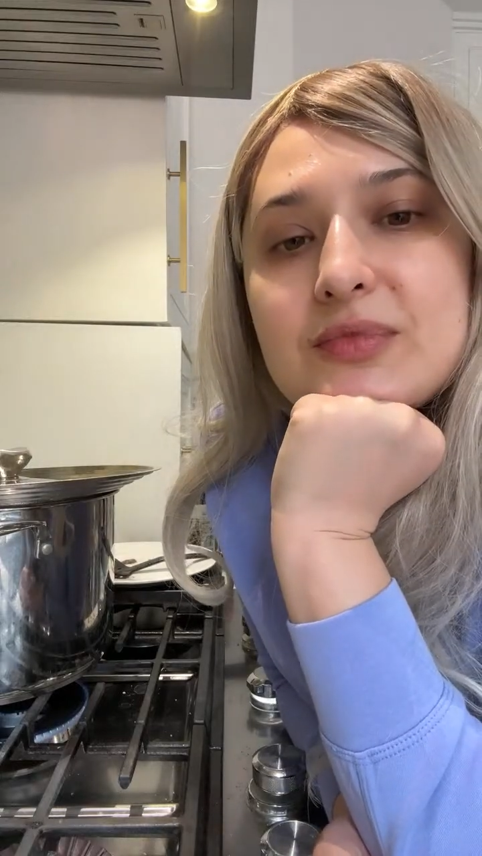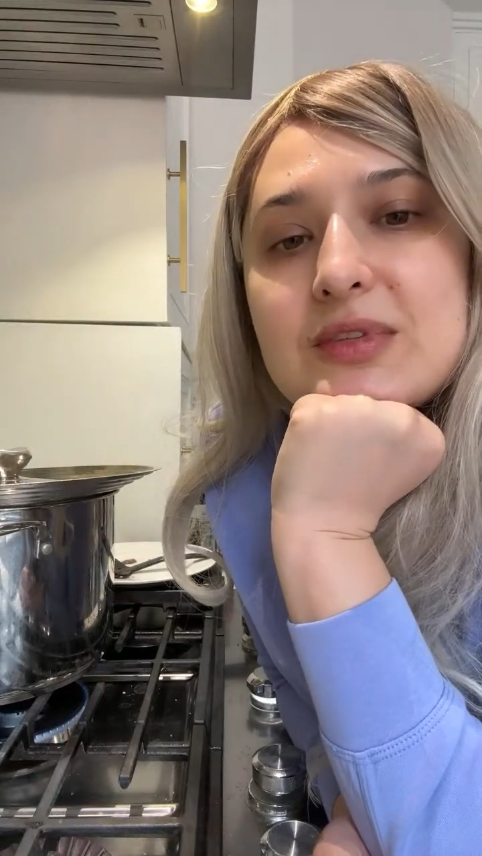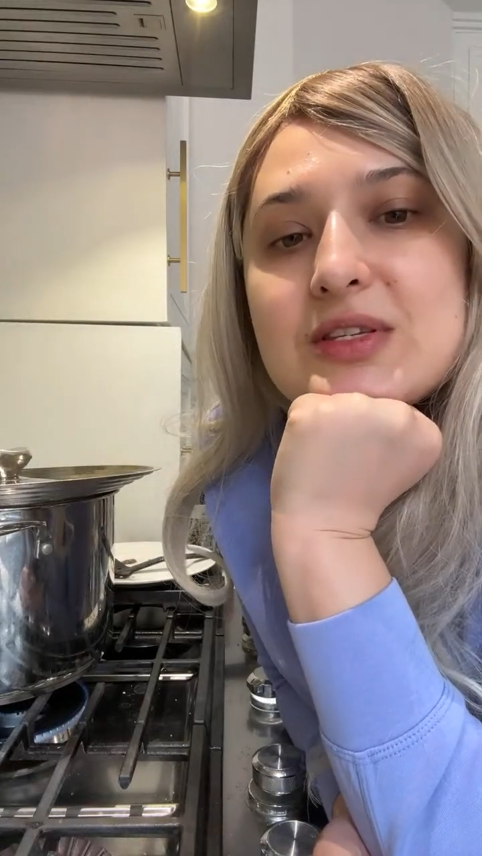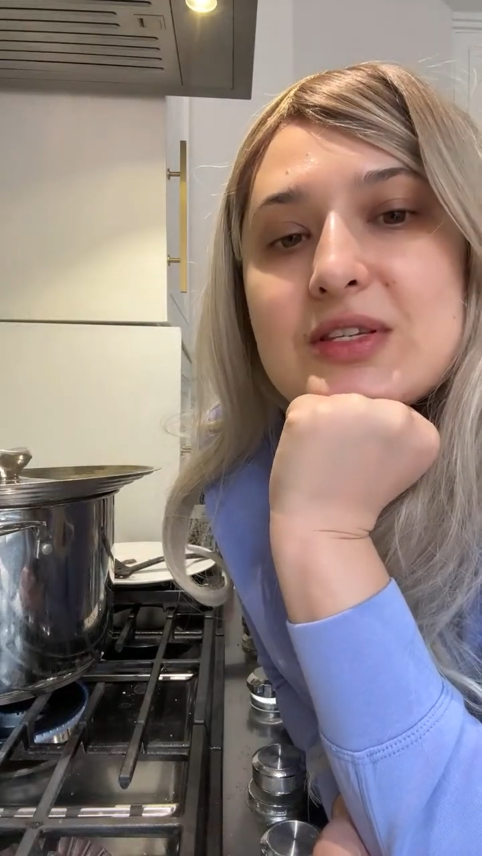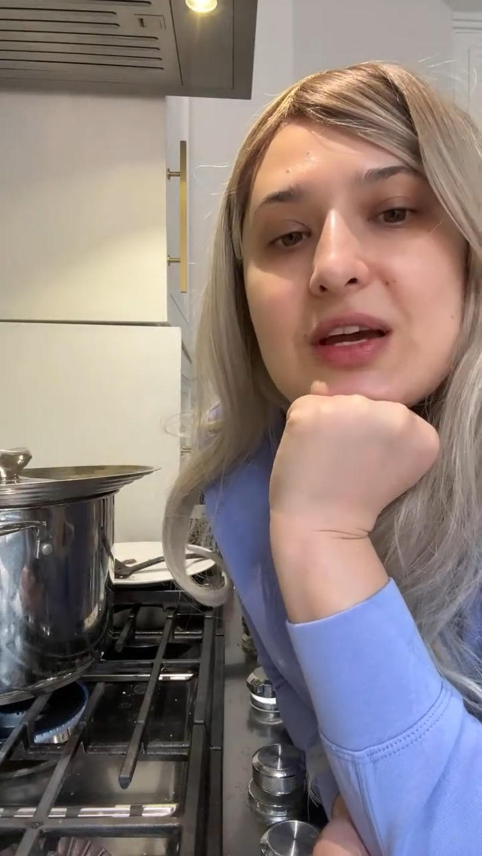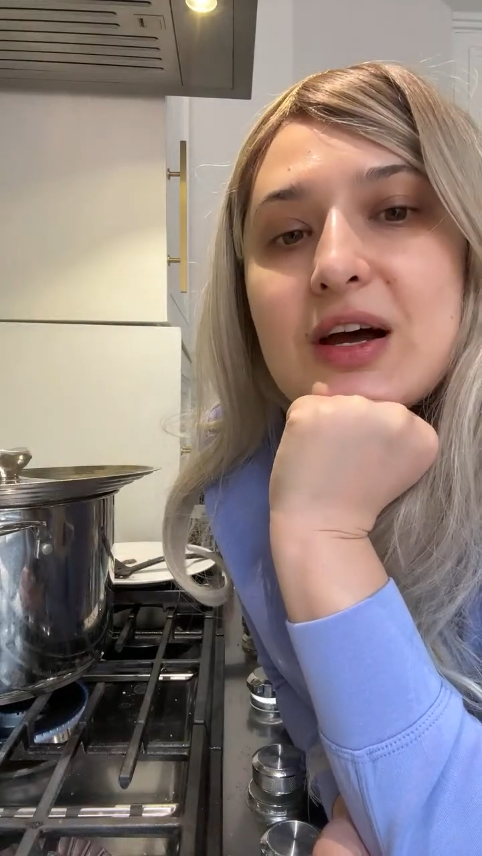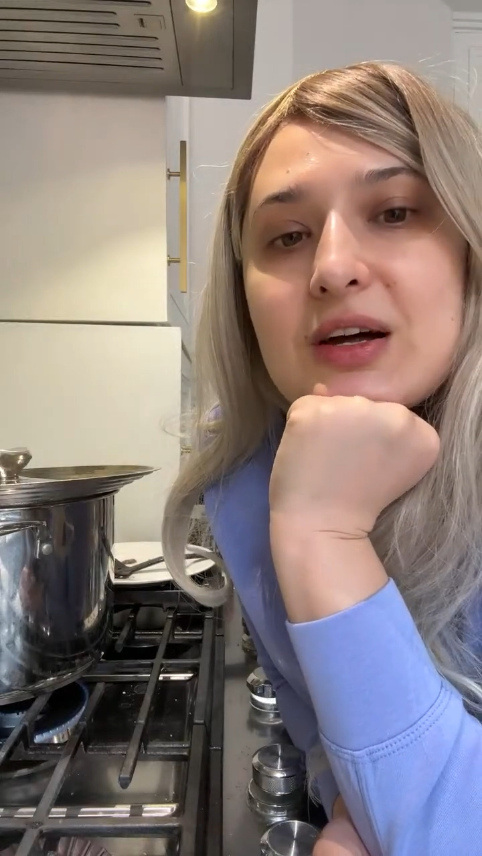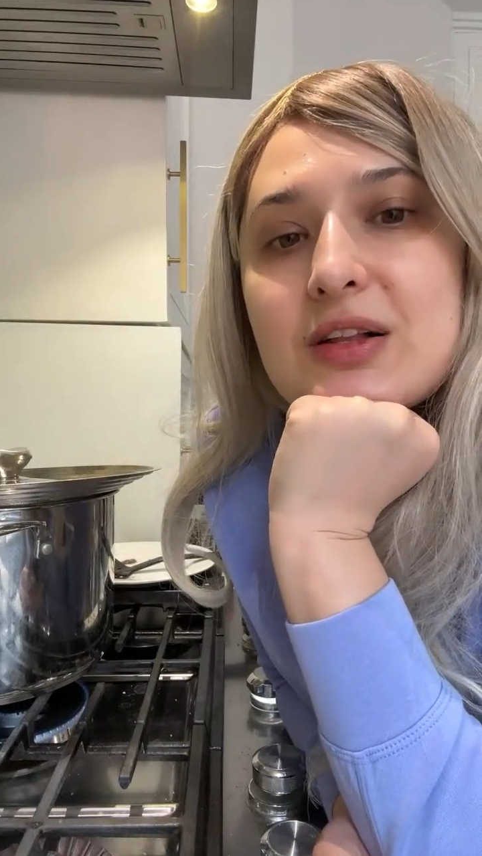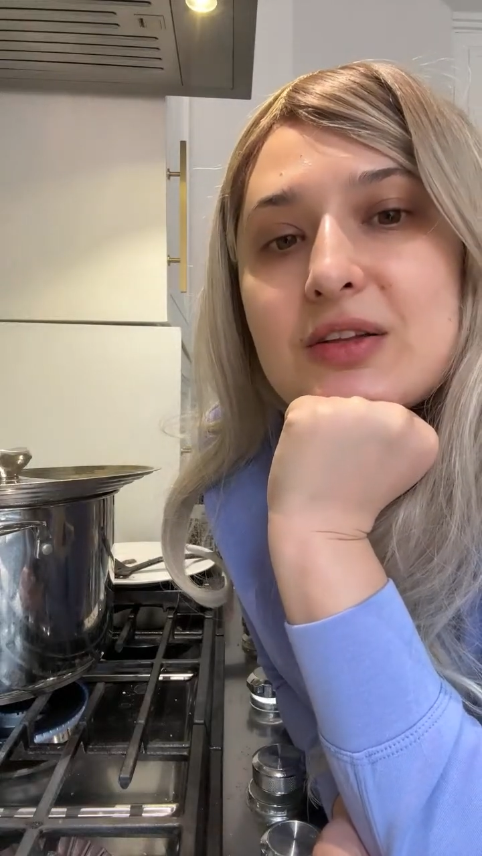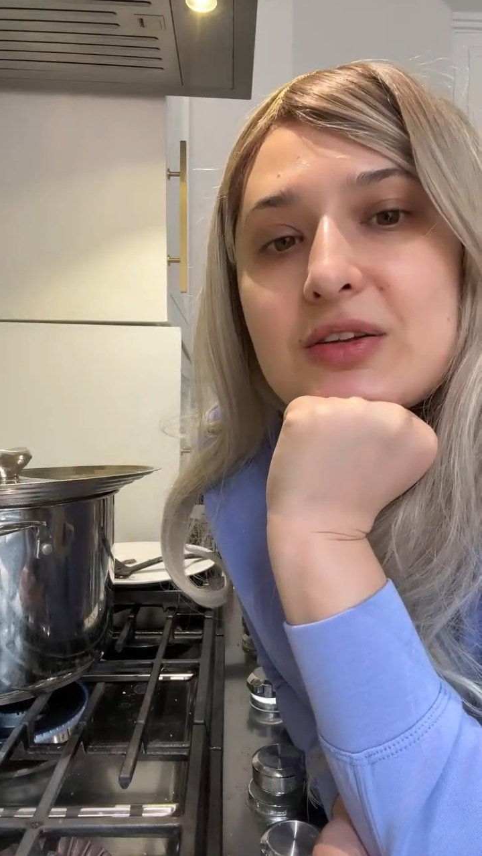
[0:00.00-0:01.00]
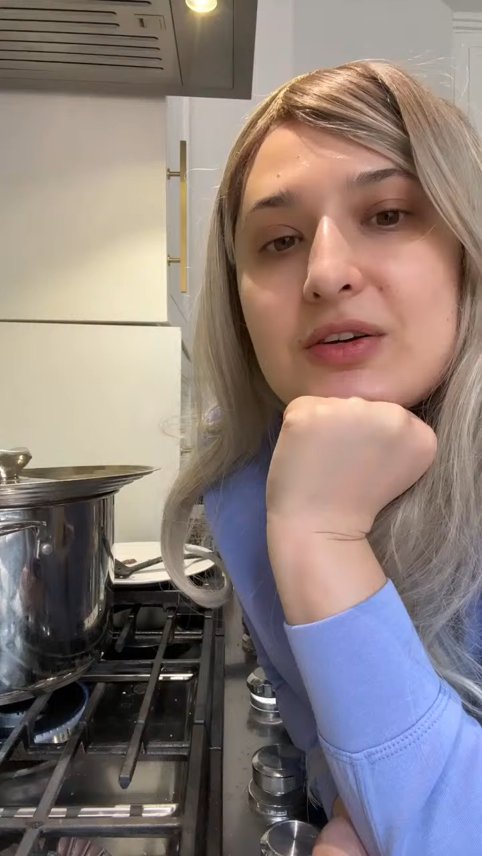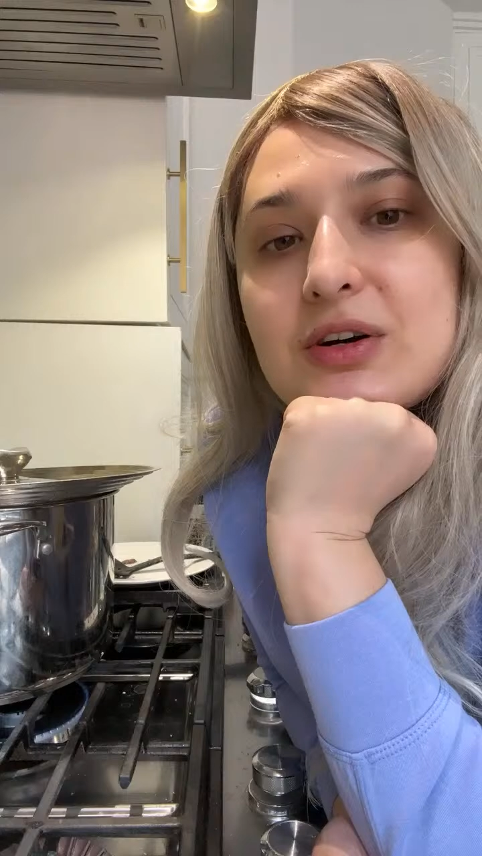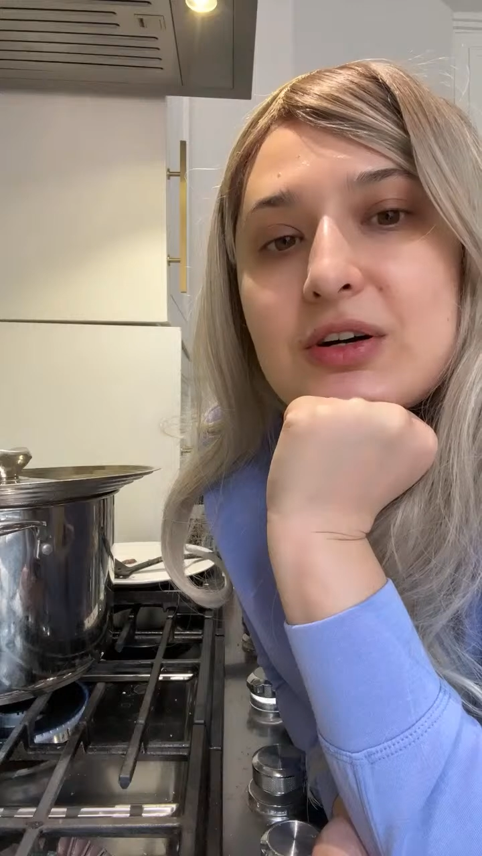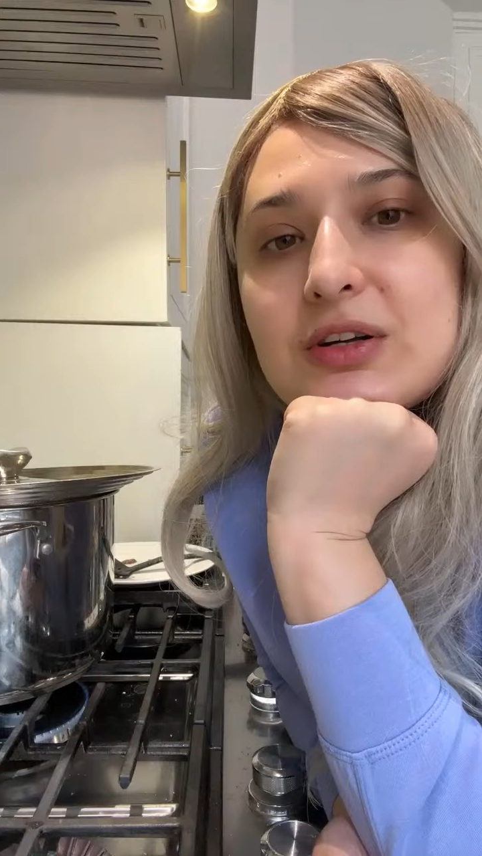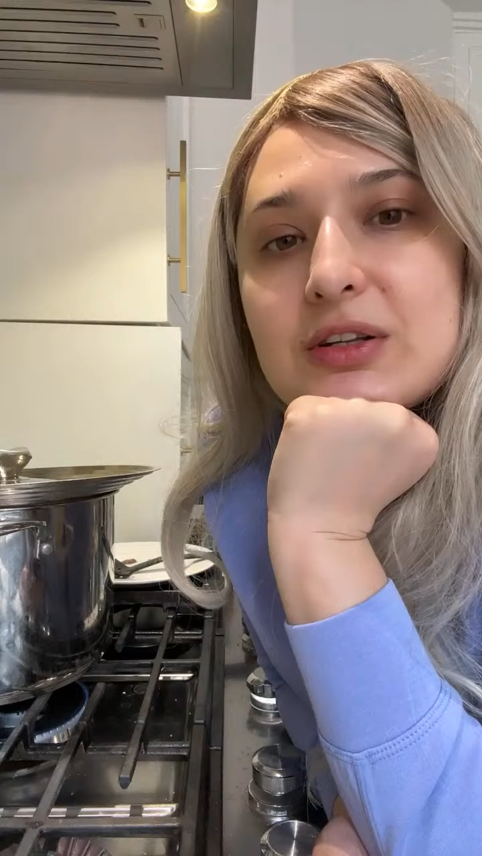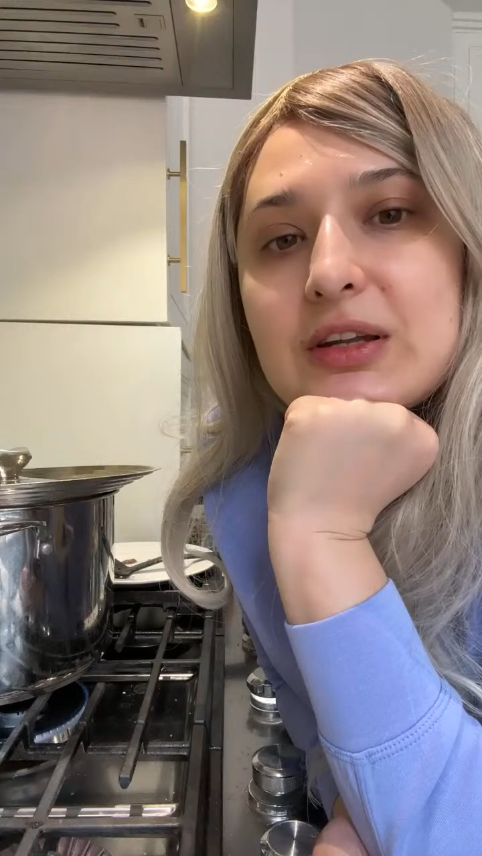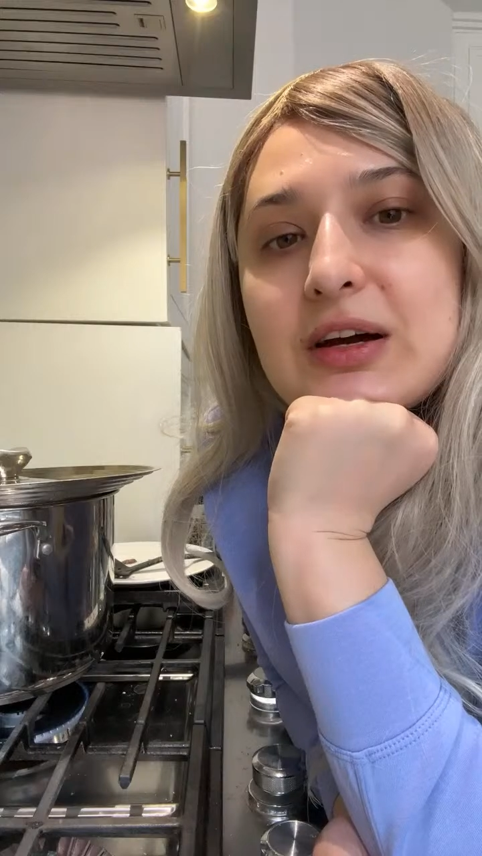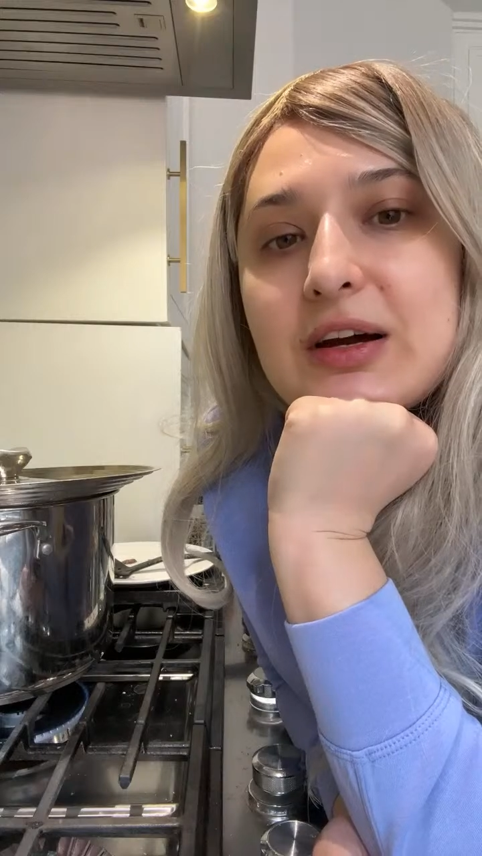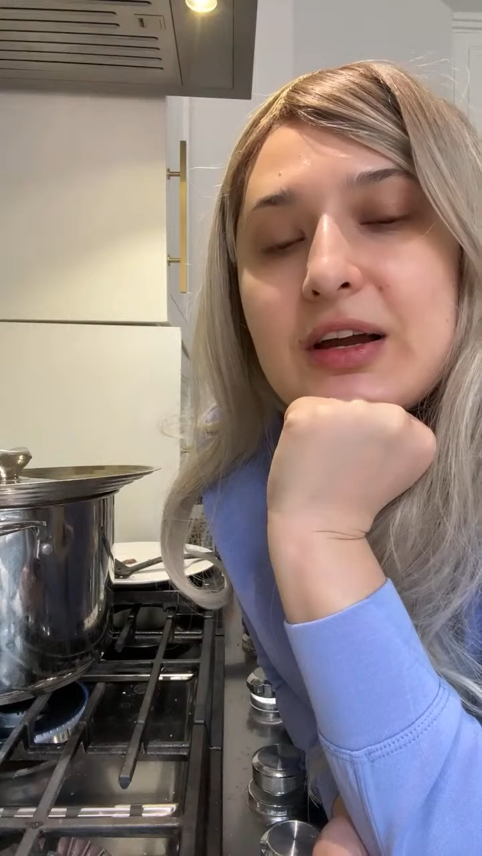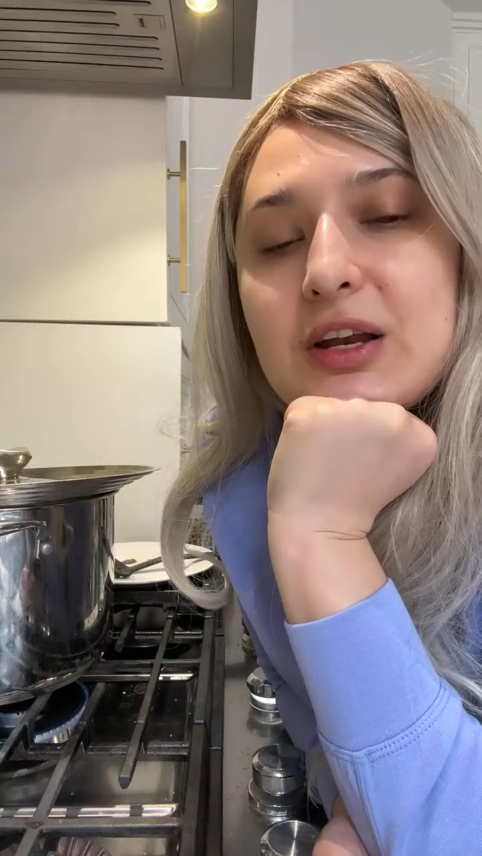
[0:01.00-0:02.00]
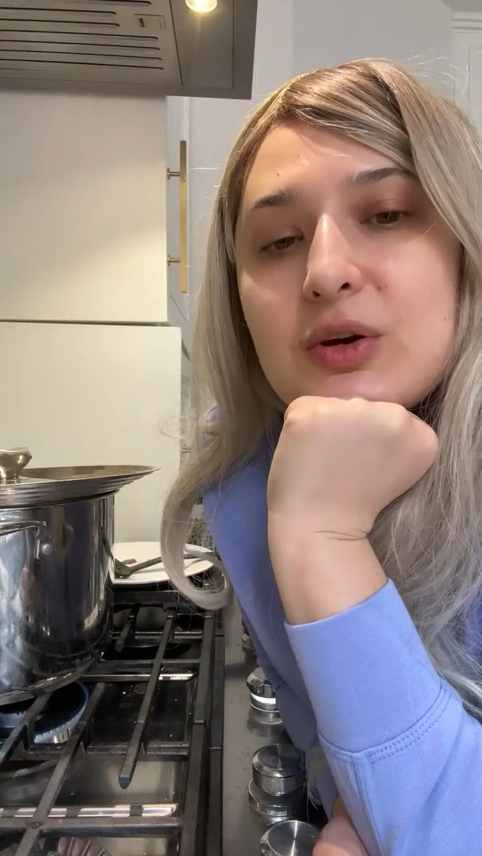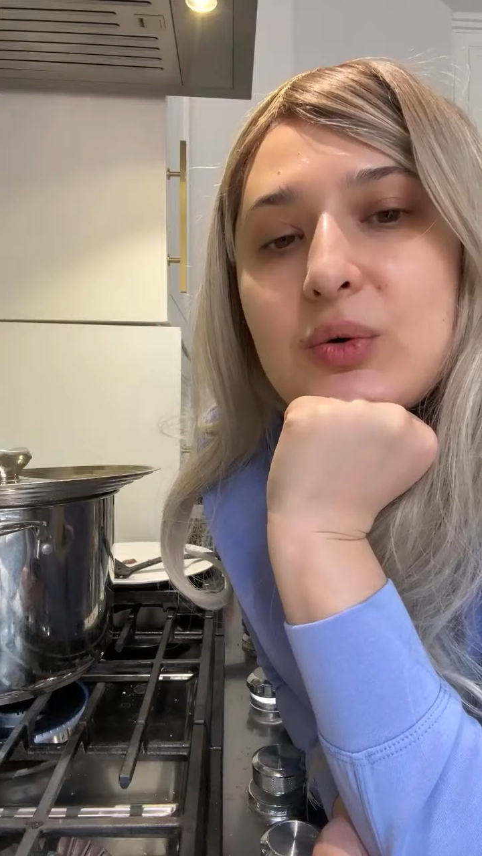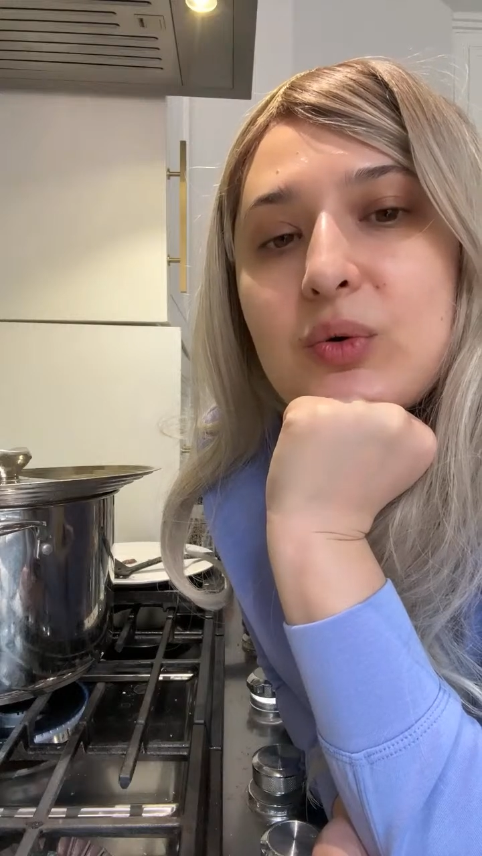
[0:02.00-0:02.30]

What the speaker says: sell online